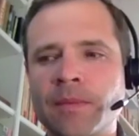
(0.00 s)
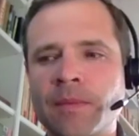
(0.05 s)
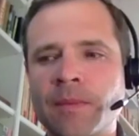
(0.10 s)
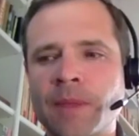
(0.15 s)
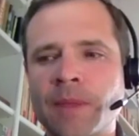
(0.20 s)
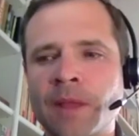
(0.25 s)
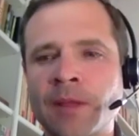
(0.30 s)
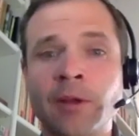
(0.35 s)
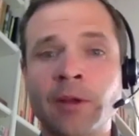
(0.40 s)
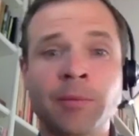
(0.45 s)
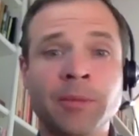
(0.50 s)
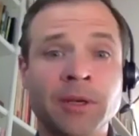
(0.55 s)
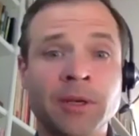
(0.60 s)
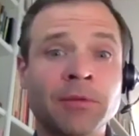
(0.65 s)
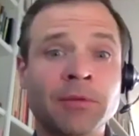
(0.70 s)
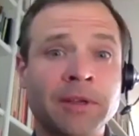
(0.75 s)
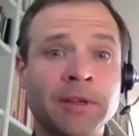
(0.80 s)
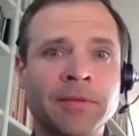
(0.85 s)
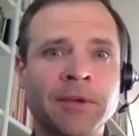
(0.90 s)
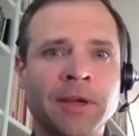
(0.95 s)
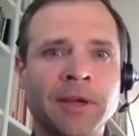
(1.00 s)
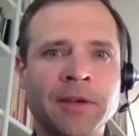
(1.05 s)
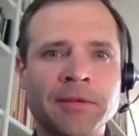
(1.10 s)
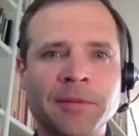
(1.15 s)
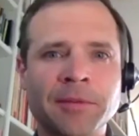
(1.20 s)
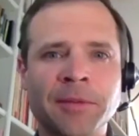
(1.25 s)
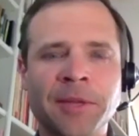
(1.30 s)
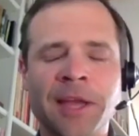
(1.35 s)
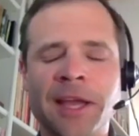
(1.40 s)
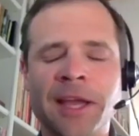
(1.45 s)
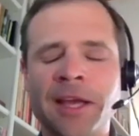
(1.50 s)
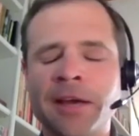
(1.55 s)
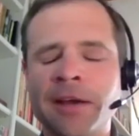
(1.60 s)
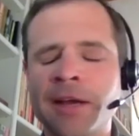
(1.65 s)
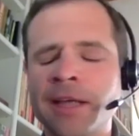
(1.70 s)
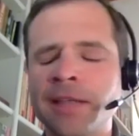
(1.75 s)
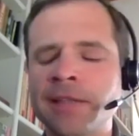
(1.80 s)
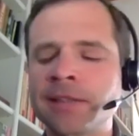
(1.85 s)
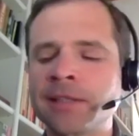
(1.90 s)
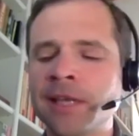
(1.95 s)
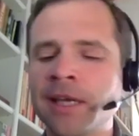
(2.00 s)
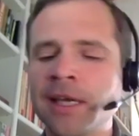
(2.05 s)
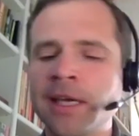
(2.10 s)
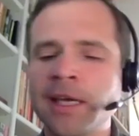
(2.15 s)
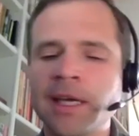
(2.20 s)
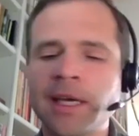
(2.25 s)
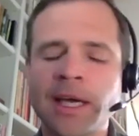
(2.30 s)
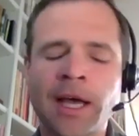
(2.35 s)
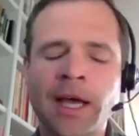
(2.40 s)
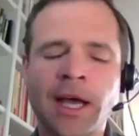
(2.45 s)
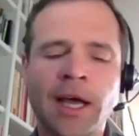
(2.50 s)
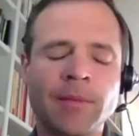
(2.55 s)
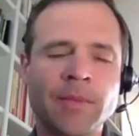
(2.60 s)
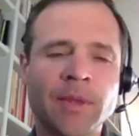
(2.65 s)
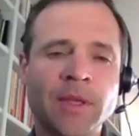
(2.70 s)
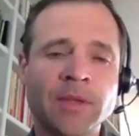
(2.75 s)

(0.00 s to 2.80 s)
a little bit of refund from the IRS. Um,